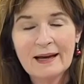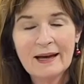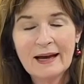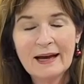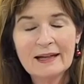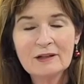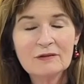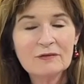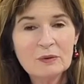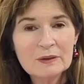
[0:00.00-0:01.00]
I
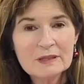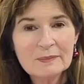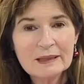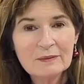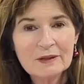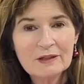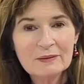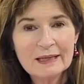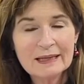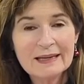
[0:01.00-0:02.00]
look forward to being with you
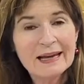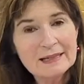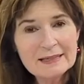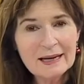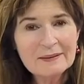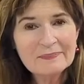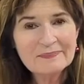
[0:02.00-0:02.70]
again next time.